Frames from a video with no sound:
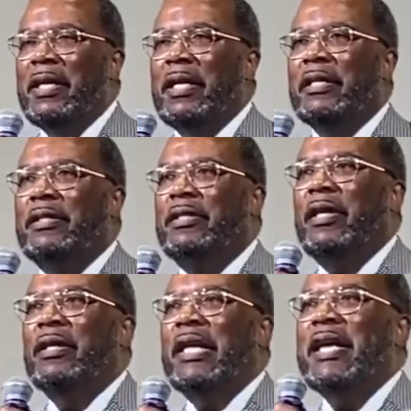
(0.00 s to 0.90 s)
is
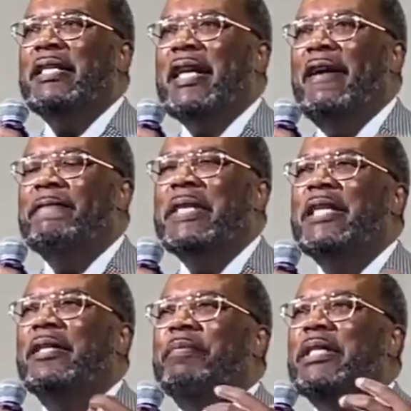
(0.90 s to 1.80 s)
cannot, he
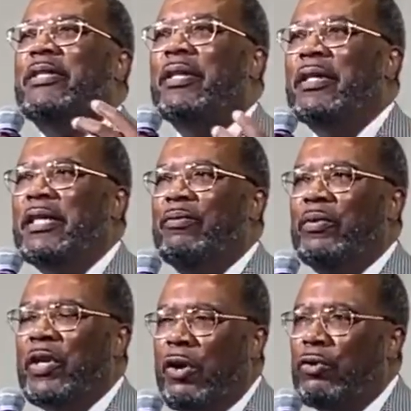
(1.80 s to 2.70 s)
can be, he
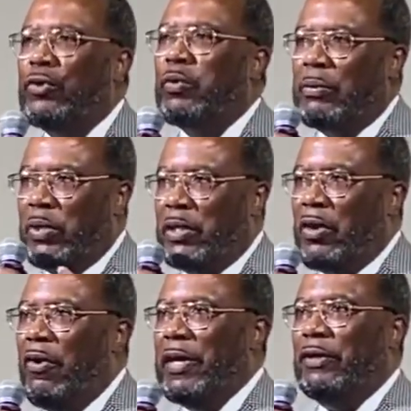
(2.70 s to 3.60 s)
knows what we're
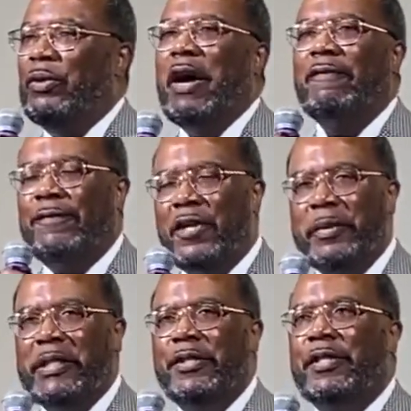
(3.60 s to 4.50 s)
going through, our
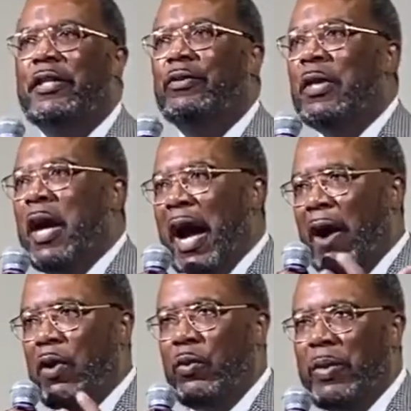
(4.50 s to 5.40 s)
infirmities and
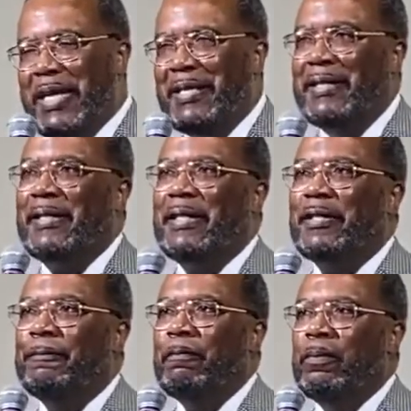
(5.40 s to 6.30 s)
our
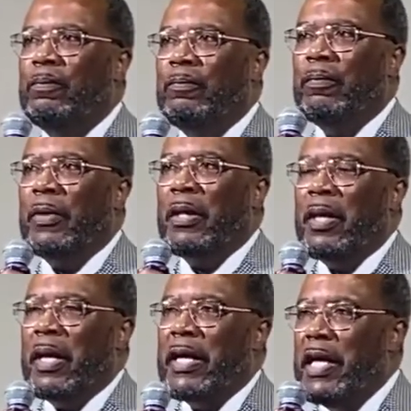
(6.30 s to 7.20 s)
weaknesses.
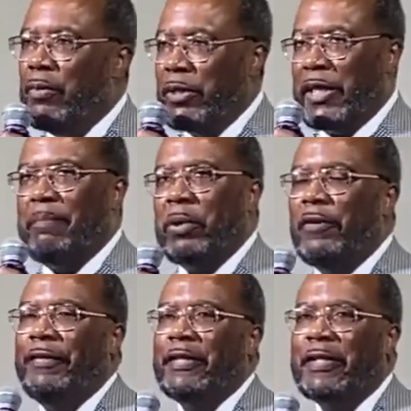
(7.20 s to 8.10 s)
And he was that
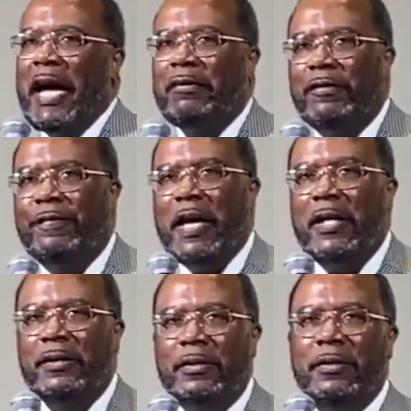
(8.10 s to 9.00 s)
perfect
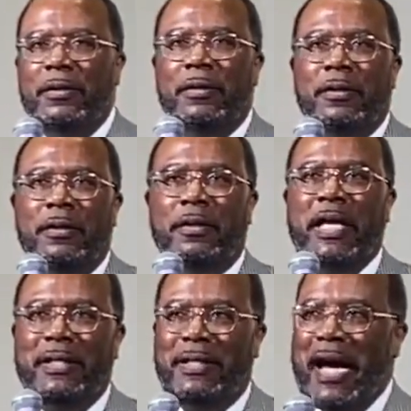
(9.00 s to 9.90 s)
sacrifice mm-hmm.
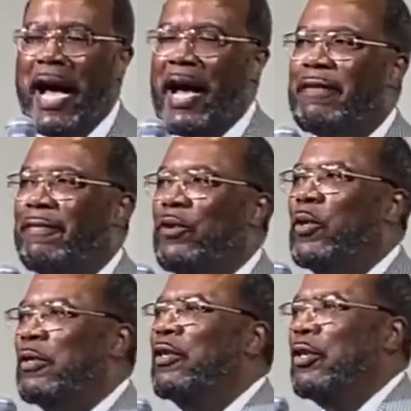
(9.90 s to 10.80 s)
that died
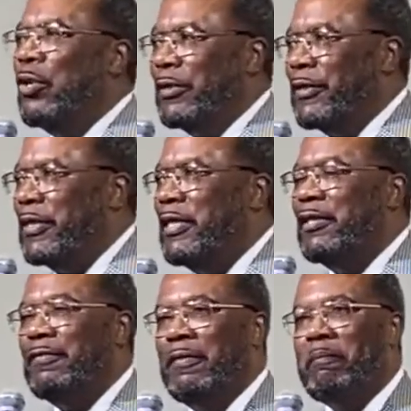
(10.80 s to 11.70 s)
for your
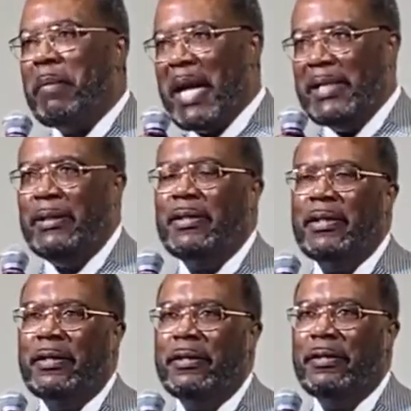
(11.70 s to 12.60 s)
sins, for my sins.